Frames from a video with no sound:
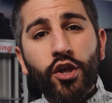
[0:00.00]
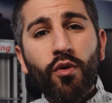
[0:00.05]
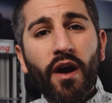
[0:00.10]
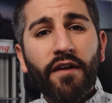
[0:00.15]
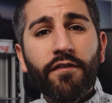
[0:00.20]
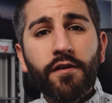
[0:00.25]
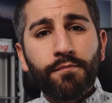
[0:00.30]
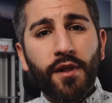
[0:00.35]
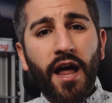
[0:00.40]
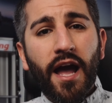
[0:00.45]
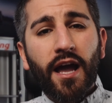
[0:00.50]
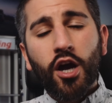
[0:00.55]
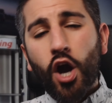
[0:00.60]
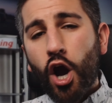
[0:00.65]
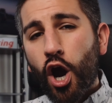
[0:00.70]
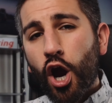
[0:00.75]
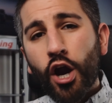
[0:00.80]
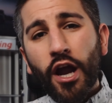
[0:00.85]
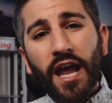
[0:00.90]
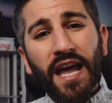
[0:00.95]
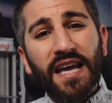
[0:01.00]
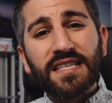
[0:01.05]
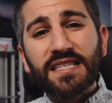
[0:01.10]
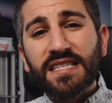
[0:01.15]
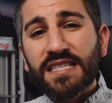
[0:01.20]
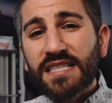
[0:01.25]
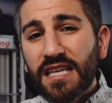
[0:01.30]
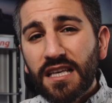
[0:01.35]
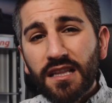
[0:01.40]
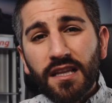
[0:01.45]
you have a black car, a
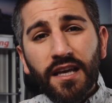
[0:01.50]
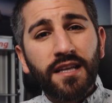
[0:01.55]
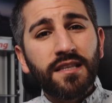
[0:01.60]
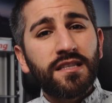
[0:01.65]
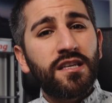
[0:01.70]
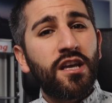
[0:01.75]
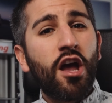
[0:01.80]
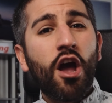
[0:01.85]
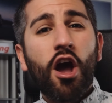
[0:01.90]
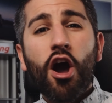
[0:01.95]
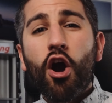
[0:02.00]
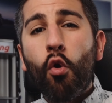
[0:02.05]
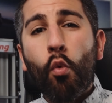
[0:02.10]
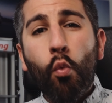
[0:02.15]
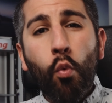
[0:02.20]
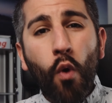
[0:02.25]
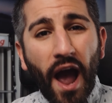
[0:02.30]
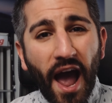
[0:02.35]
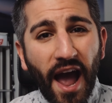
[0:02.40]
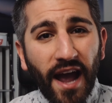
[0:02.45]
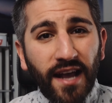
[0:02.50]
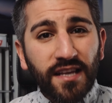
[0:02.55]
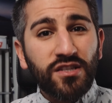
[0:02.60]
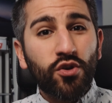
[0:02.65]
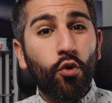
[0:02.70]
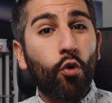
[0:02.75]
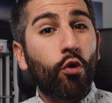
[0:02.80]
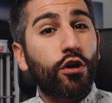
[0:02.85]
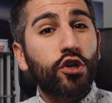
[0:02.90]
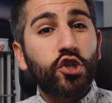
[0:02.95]
sealant, a
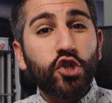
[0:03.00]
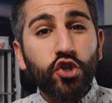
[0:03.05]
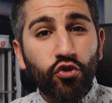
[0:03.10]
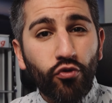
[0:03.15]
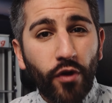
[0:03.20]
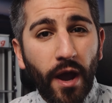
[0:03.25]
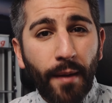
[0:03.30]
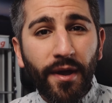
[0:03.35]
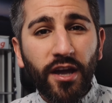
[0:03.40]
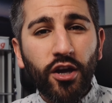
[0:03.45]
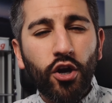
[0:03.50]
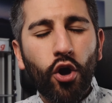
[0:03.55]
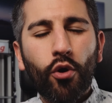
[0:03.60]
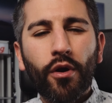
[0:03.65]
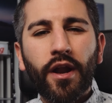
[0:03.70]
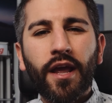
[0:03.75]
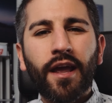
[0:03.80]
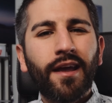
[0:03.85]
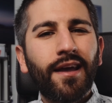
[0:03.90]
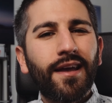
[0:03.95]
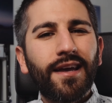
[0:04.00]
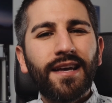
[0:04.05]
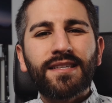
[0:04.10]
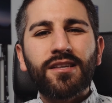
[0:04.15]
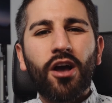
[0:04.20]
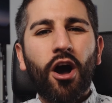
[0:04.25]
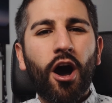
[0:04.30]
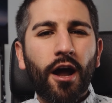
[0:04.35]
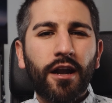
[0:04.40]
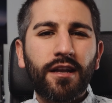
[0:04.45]
wax, or a ceramic coating
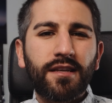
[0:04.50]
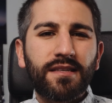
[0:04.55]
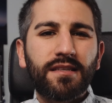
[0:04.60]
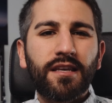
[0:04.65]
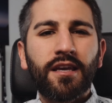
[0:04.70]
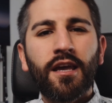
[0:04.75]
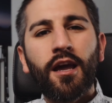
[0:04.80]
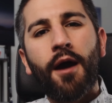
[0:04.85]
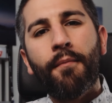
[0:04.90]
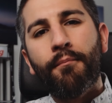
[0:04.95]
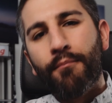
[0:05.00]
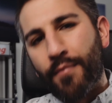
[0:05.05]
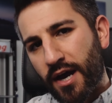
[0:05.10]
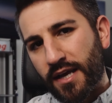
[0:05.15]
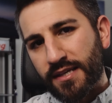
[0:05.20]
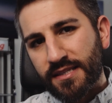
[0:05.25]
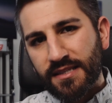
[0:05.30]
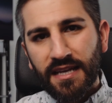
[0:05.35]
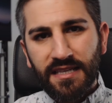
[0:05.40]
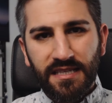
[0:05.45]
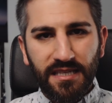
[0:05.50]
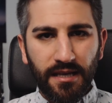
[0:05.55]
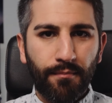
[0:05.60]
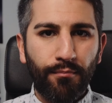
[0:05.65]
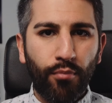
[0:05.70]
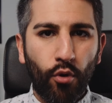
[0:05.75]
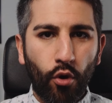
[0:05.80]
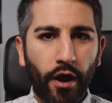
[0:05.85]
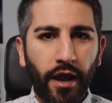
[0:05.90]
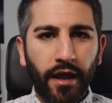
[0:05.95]
is honestly a must at
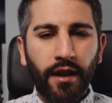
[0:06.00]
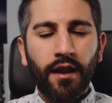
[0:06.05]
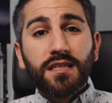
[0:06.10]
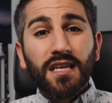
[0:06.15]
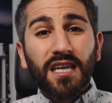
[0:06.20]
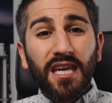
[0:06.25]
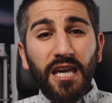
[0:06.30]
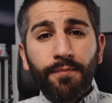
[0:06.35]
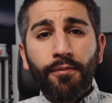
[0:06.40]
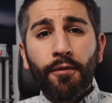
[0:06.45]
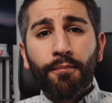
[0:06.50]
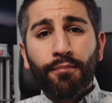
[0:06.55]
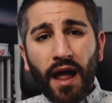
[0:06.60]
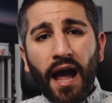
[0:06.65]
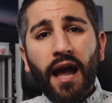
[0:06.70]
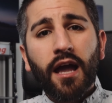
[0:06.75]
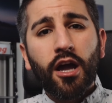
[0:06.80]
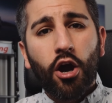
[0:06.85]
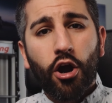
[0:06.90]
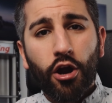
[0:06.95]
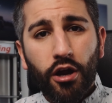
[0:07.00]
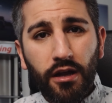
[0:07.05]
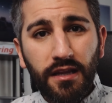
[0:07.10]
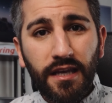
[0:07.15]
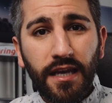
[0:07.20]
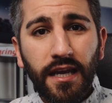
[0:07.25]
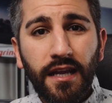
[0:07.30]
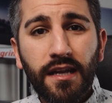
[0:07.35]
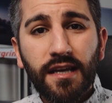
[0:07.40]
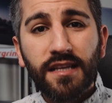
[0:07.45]
some point. To keep a black car
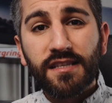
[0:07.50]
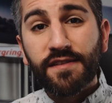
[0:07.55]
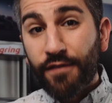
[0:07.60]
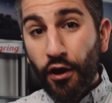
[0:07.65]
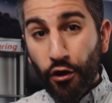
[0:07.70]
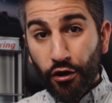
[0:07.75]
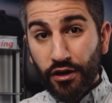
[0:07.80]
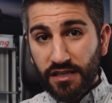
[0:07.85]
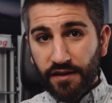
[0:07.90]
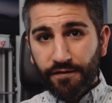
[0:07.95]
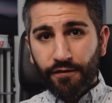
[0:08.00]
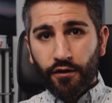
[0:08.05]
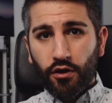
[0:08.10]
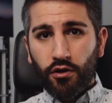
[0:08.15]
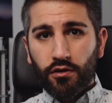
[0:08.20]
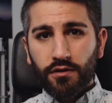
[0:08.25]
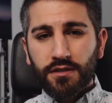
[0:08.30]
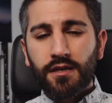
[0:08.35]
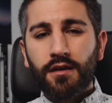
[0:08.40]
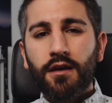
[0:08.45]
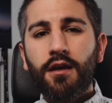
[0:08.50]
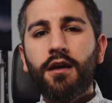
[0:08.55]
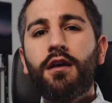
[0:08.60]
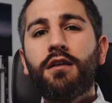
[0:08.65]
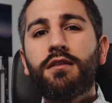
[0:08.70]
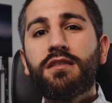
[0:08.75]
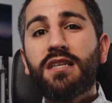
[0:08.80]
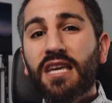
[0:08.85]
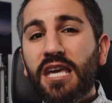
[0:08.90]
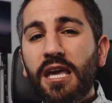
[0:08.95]
clean, it's very difficult.
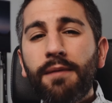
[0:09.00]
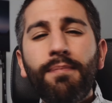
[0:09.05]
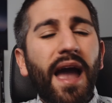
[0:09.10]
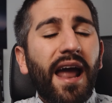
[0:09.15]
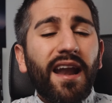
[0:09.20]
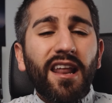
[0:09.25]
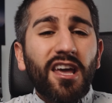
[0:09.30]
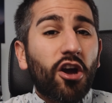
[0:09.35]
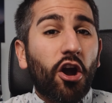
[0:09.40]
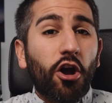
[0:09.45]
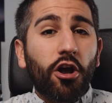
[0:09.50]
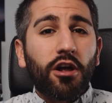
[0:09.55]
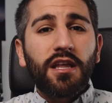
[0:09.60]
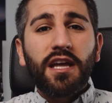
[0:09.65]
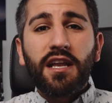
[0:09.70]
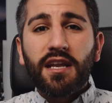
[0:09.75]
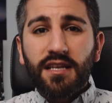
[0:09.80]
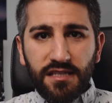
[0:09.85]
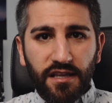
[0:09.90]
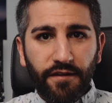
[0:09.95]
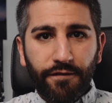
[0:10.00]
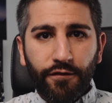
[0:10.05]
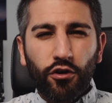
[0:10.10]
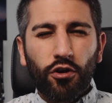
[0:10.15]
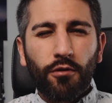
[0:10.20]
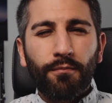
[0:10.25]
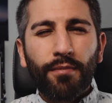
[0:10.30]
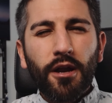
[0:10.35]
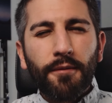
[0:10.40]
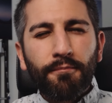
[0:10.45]
To keep any car clean, it's
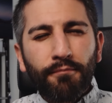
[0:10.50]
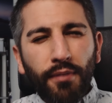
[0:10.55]
difficult, but a